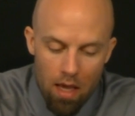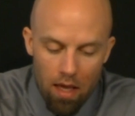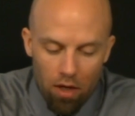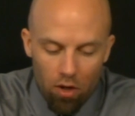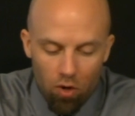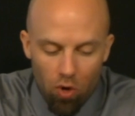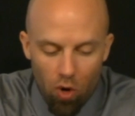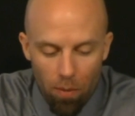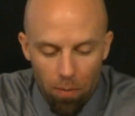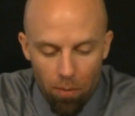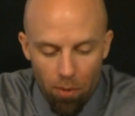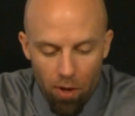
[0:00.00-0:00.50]

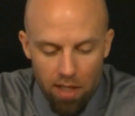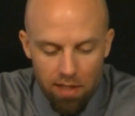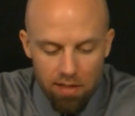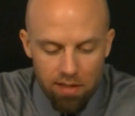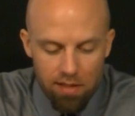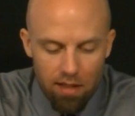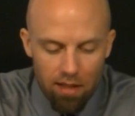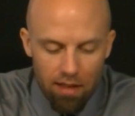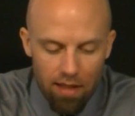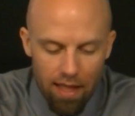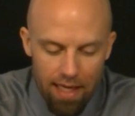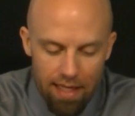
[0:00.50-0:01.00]
incorporates
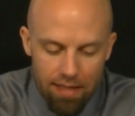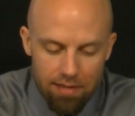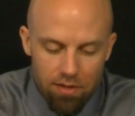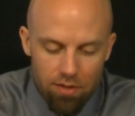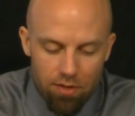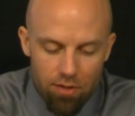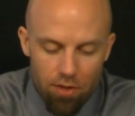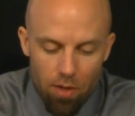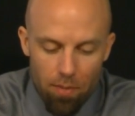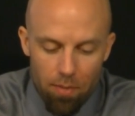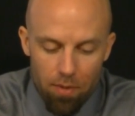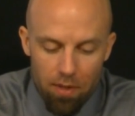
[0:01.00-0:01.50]
the latest
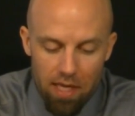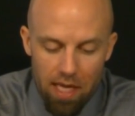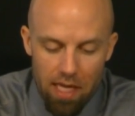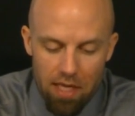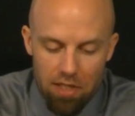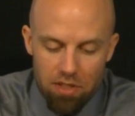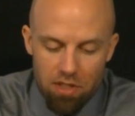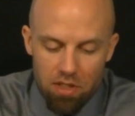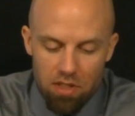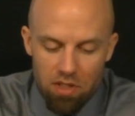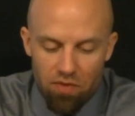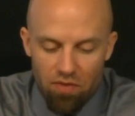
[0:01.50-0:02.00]

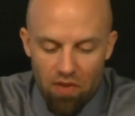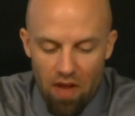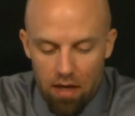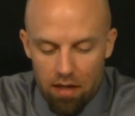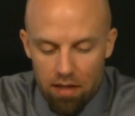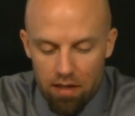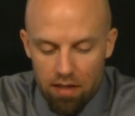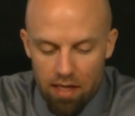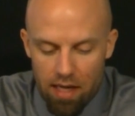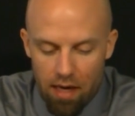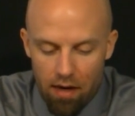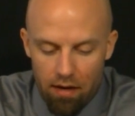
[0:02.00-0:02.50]
interpretations
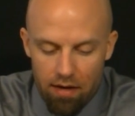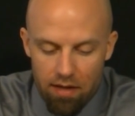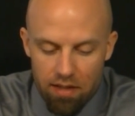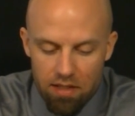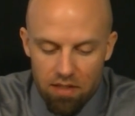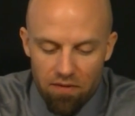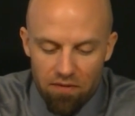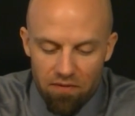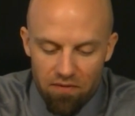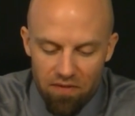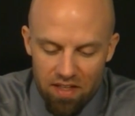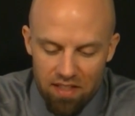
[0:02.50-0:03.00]
found in the
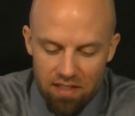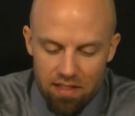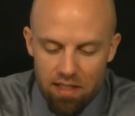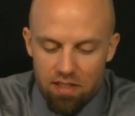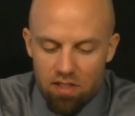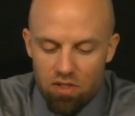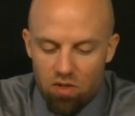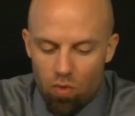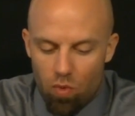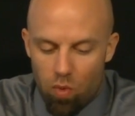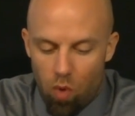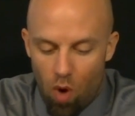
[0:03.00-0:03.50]
areas of
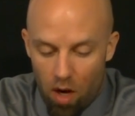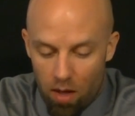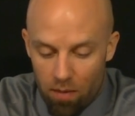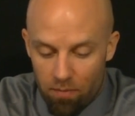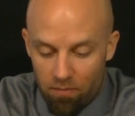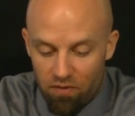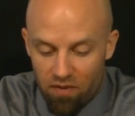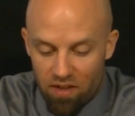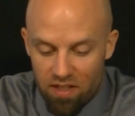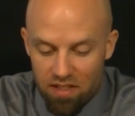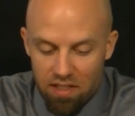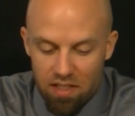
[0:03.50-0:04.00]
physics,
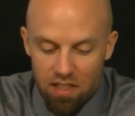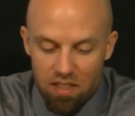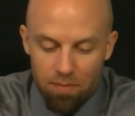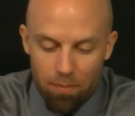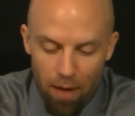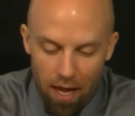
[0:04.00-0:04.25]
quantum physics,